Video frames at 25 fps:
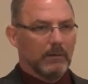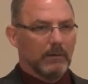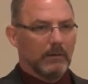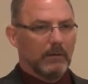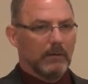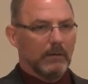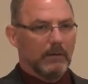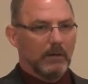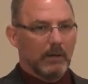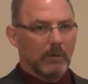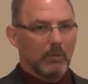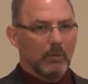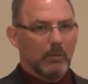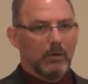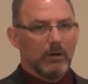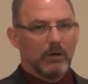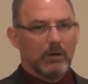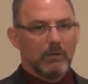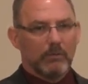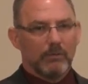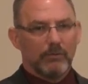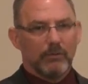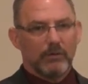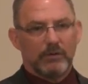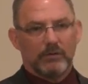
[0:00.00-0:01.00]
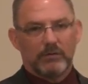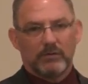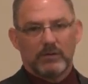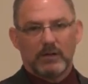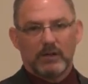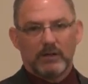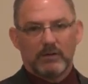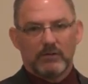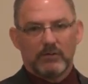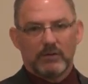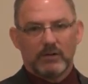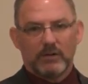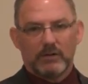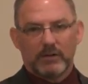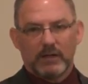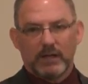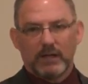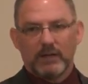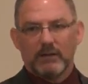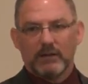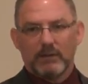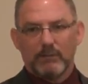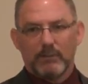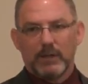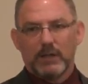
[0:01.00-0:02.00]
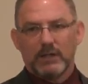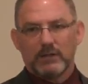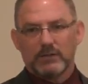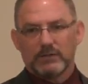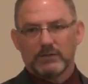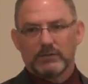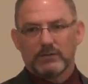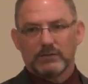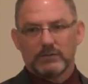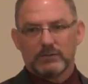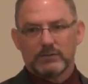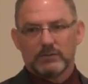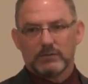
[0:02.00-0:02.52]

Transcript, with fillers: You know, I work with these kids on a daily basis.